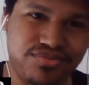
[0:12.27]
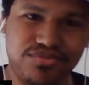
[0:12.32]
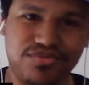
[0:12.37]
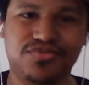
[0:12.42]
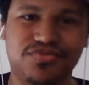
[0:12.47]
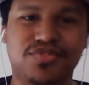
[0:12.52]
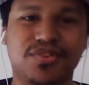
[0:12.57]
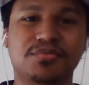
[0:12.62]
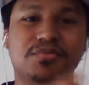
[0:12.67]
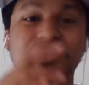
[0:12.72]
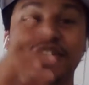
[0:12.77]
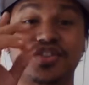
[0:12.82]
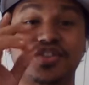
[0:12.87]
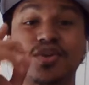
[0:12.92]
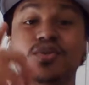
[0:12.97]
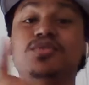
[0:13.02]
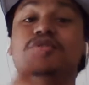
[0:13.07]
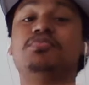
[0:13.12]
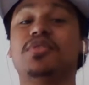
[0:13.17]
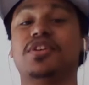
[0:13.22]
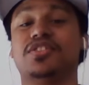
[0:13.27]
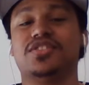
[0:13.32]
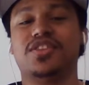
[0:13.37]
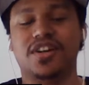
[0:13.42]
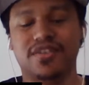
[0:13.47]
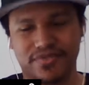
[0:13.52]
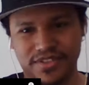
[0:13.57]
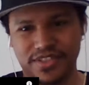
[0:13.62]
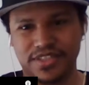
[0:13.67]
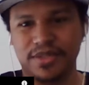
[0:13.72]
from the Sony press
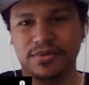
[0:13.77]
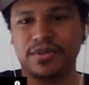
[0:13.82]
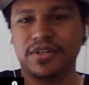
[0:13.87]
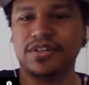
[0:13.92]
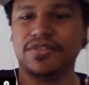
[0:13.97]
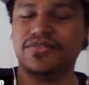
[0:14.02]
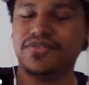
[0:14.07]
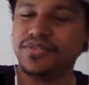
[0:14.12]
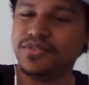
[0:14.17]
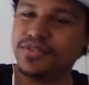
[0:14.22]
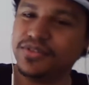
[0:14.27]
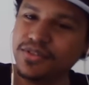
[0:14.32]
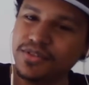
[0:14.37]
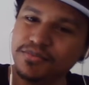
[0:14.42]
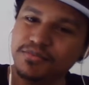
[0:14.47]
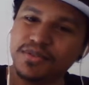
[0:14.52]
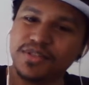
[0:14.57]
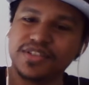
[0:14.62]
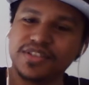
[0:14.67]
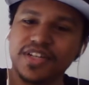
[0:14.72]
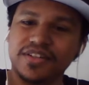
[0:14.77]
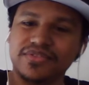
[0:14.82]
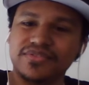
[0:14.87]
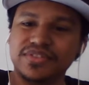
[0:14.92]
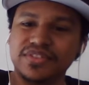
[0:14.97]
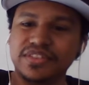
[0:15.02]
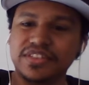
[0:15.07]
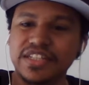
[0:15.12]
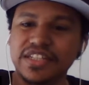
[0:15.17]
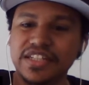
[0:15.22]
conference. There we go, from the Sony press
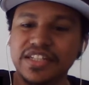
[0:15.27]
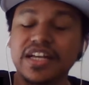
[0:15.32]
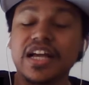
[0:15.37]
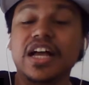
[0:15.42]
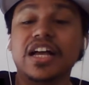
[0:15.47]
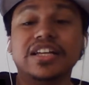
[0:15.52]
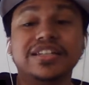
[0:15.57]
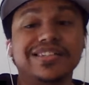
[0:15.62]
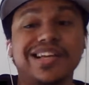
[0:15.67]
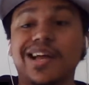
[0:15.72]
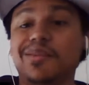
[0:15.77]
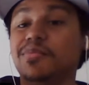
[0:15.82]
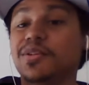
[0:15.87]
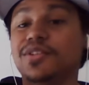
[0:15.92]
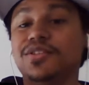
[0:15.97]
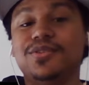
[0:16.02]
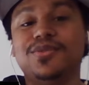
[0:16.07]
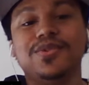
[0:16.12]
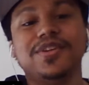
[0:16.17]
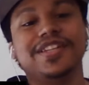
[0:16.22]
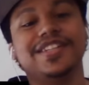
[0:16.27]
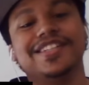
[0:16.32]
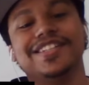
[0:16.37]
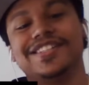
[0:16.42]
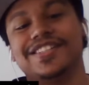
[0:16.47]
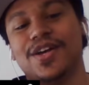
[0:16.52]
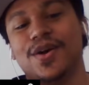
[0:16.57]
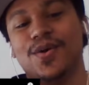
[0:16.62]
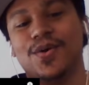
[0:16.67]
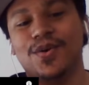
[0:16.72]
conference. I've been doing this
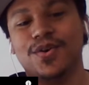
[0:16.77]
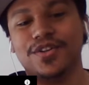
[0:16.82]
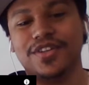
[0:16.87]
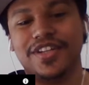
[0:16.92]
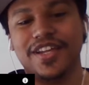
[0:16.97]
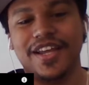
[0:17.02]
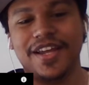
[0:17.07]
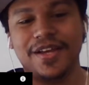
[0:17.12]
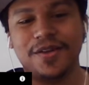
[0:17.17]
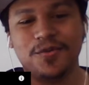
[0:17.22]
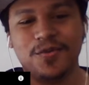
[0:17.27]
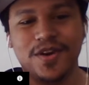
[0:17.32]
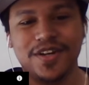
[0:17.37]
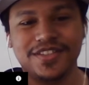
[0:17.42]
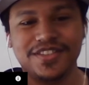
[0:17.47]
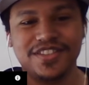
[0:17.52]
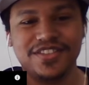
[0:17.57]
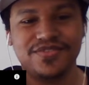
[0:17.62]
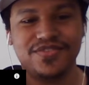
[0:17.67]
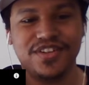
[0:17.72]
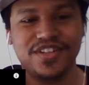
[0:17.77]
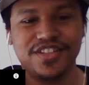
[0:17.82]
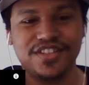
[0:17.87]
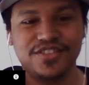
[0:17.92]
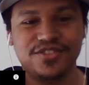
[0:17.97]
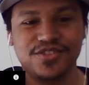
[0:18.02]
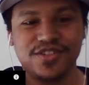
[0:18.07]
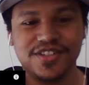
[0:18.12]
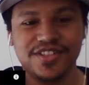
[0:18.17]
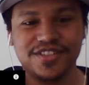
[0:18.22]
all day, watching fucking
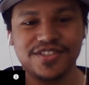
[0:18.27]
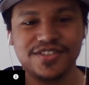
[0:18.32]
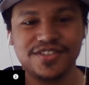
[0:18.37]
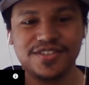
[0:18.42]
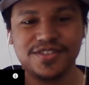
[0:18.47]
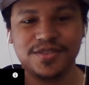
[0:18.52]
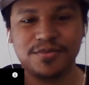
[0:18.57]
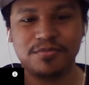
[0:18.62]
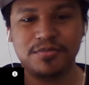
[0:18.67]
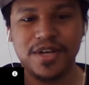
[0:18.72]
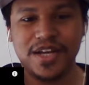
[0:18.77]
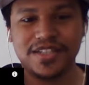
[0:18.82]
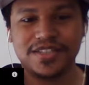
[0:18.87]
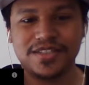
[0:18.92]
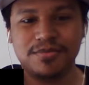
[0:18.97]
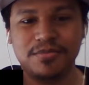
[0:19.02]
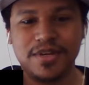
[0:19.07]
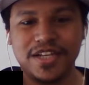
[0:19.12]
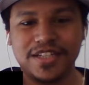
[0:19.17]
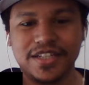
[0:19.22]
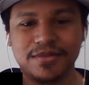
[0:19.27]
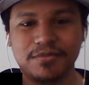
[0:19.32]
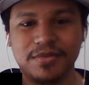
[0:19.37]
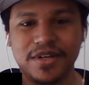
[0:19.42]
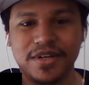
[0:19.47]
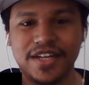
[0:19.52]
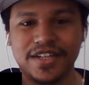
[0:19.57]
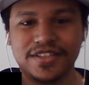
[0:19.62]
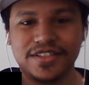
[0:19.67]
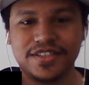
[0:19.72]
trailers back to back to
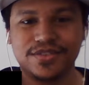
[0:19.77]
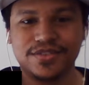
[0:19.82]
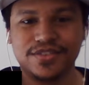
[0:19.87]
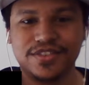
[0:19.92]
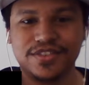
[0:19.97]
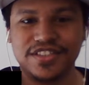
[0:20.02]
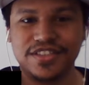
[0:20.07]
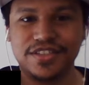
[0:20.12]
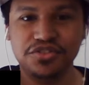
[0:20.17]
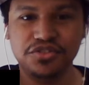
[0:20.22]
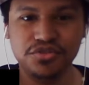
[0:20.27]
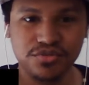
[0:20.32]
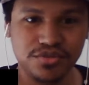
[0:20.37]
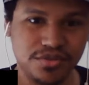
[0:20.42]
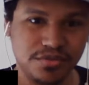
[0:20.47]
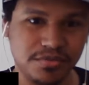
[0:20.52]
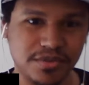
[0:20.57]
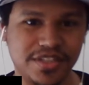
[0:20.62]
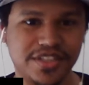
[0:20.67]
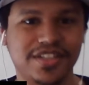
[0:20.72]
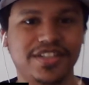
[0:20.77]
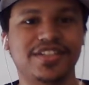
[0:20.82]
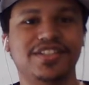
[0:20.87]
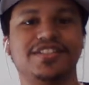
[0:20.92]
back. So excuse me,